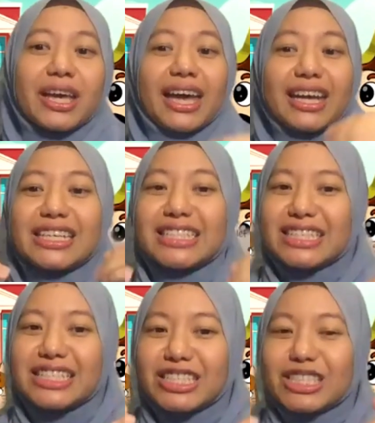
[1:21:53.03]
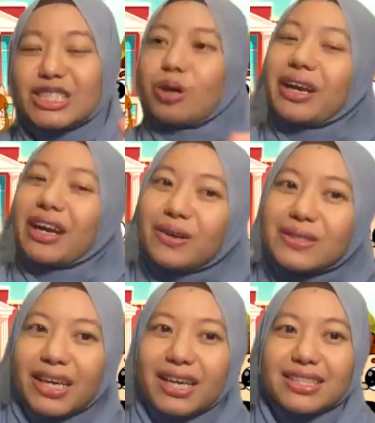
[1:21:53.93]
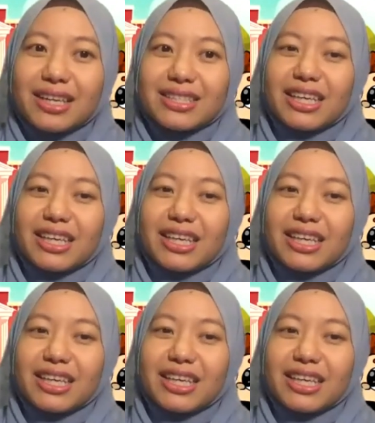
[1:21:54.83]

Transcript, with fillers: And it doesn't just stop at outer hair cells,